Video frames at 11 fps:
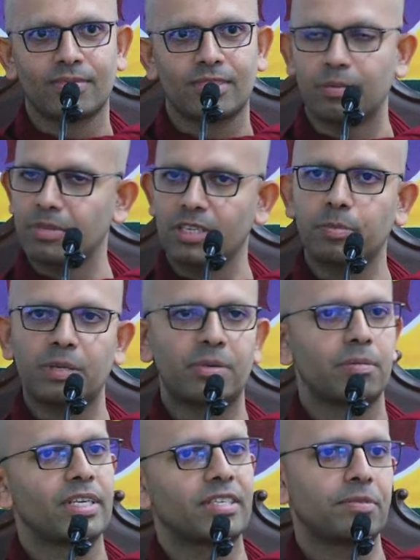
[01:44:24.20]
Sometimes
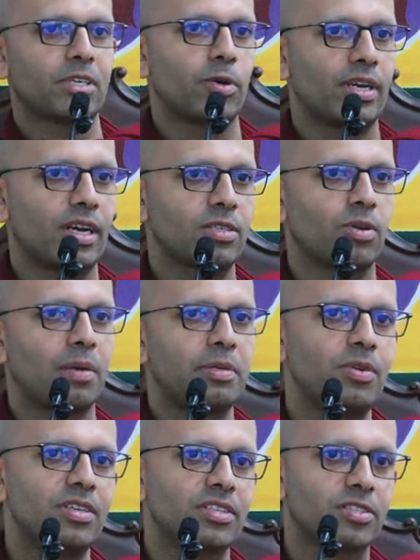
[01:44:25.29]
people might even go and ask Swami
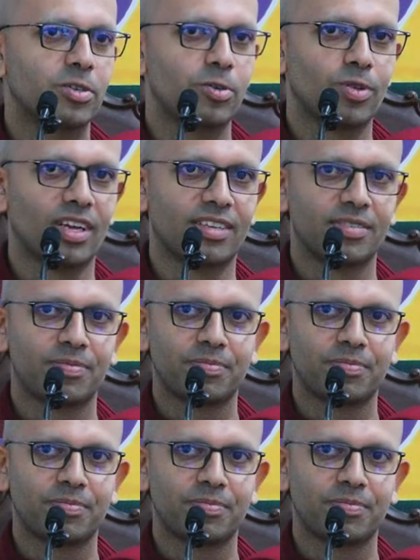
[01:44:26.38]
wants us to do that.